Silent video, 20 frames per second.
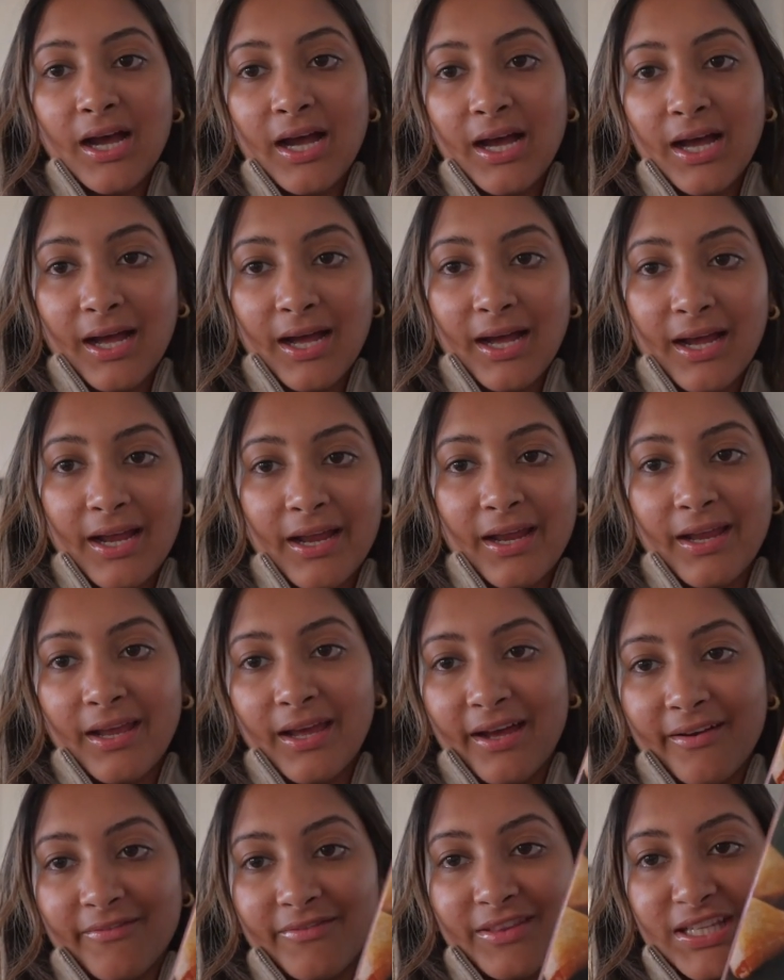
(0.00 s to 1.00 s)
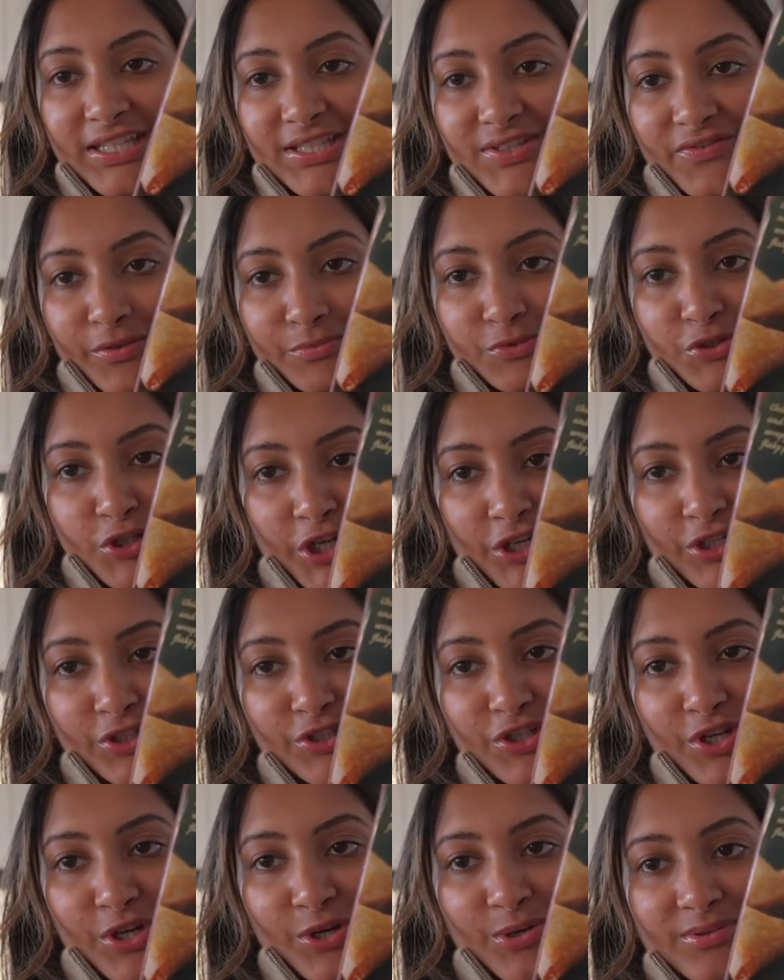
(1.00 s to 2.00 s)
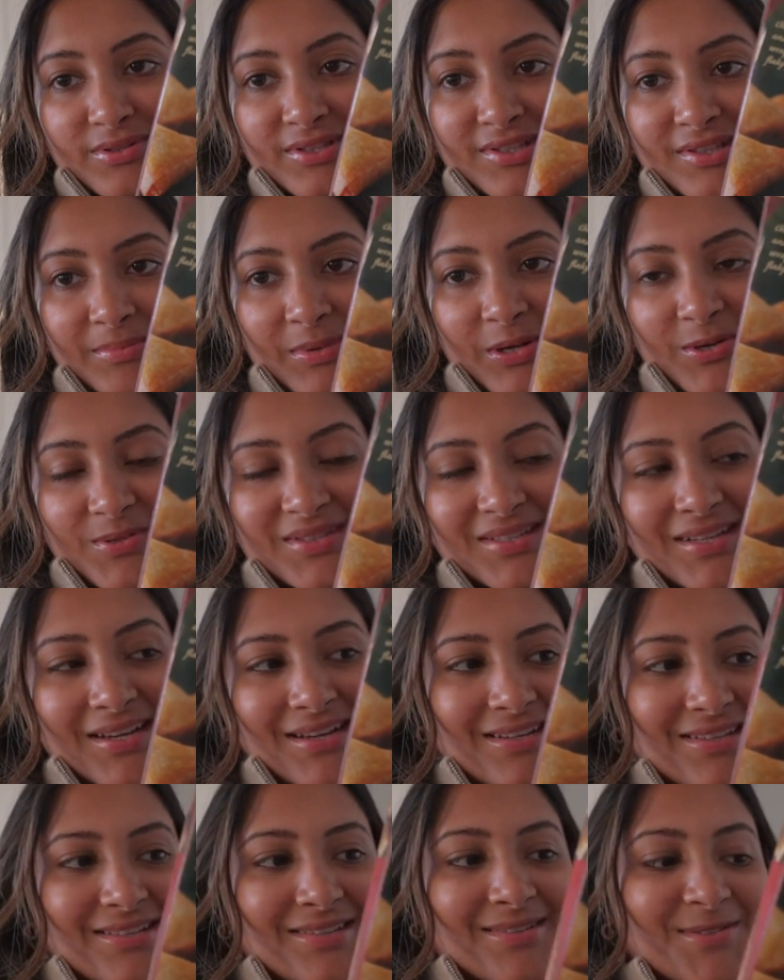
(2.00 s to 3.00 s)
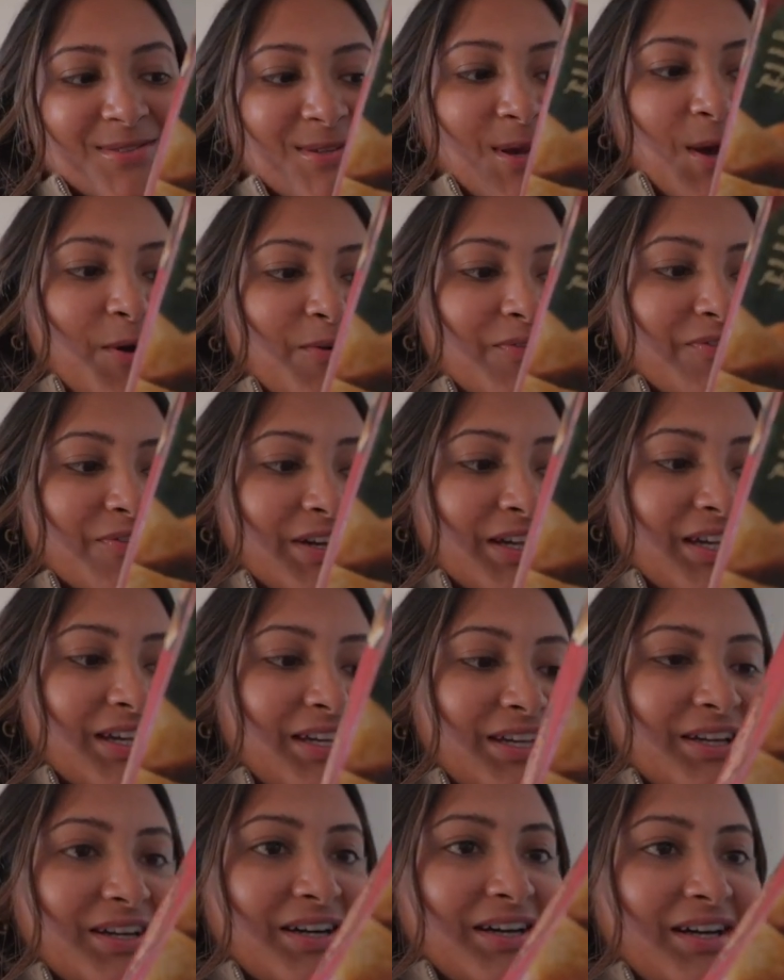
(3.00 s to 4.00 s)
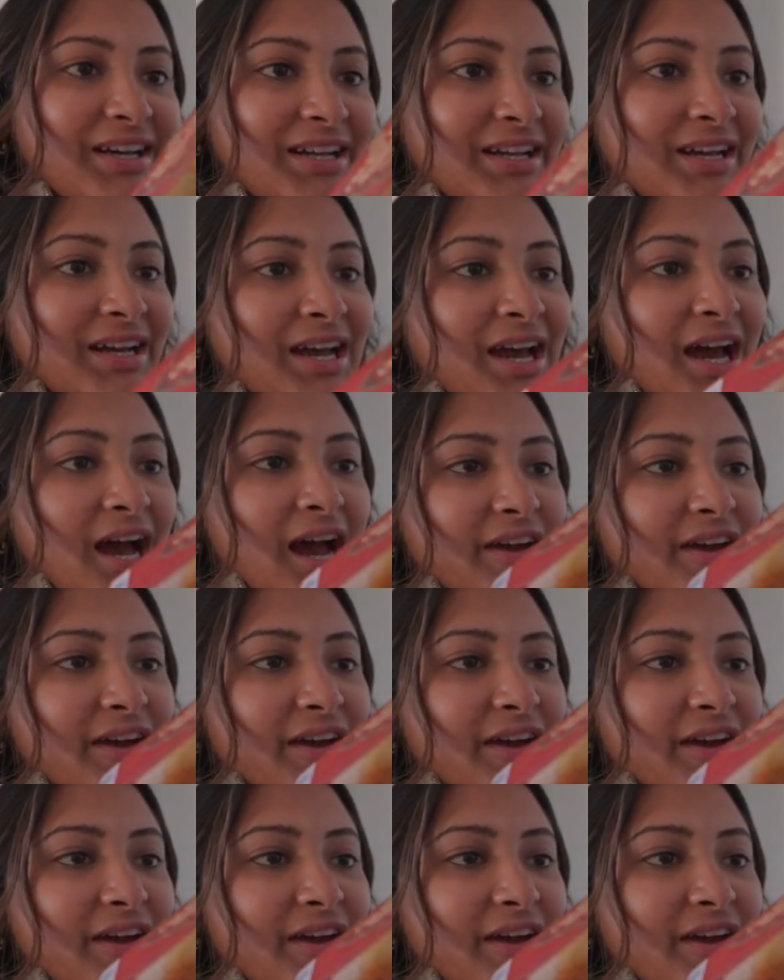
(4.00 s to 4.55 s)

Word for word: I have these from Trader Joe's samosas. So freaking good.